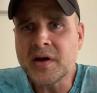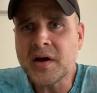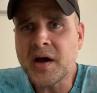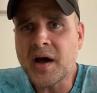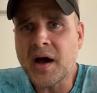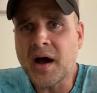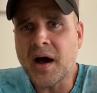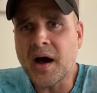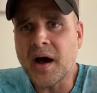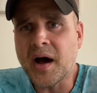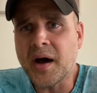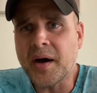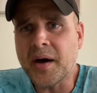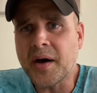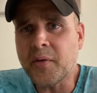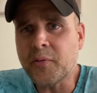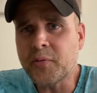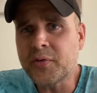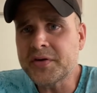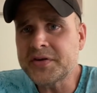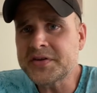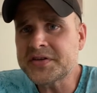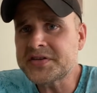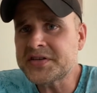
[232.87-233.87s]
Uh, I
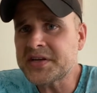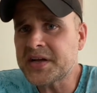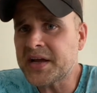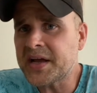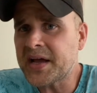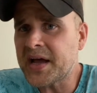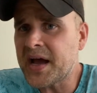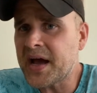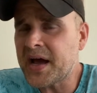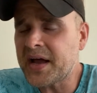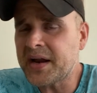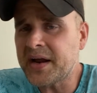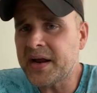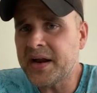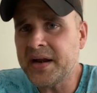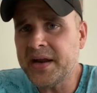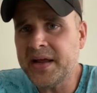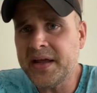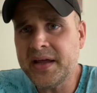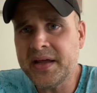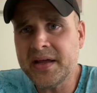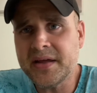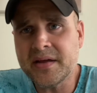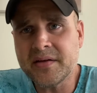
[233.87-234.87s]
wouldn't say it had
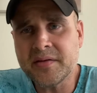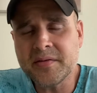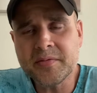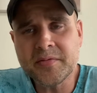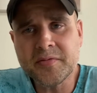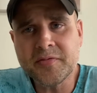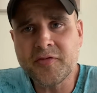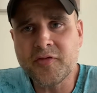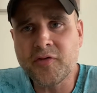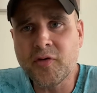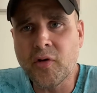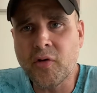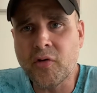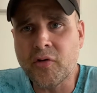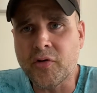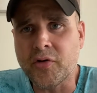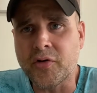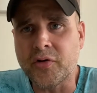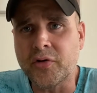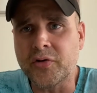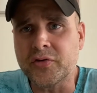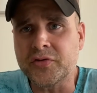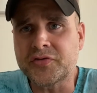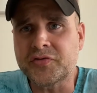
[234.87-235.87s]
any floral
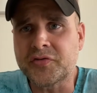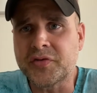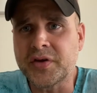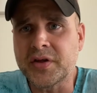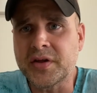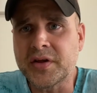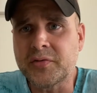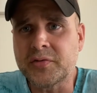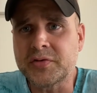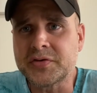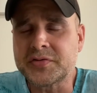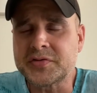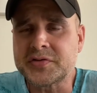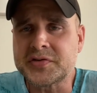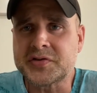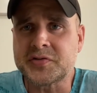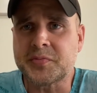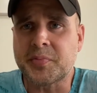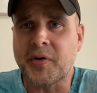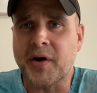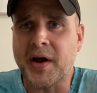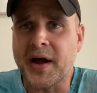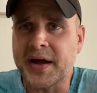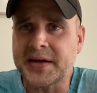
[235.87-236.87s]
notes really, which was
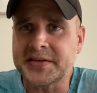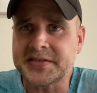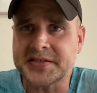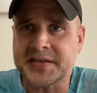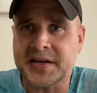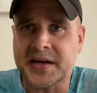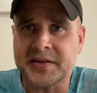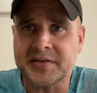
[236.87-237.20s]
surprising.